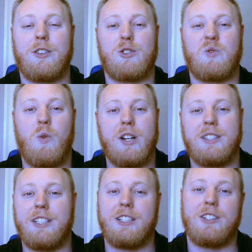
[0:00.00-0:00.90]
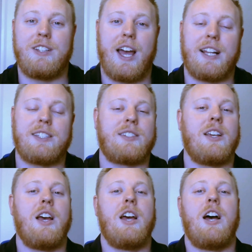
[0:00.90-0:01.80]
There's one deal that's
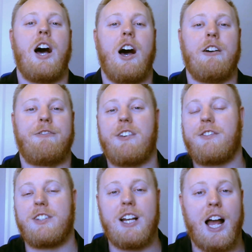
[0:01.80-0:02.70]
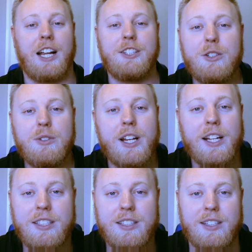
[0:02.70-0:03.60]
59
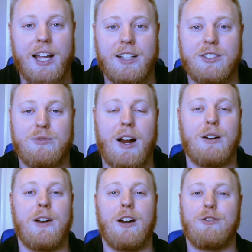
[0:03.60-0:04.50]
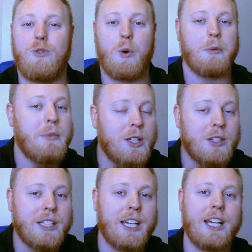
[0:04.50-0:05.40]
units. That's right around 4
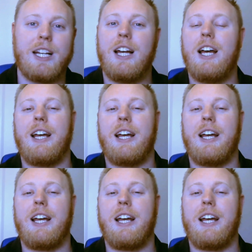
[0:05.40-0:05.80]
million.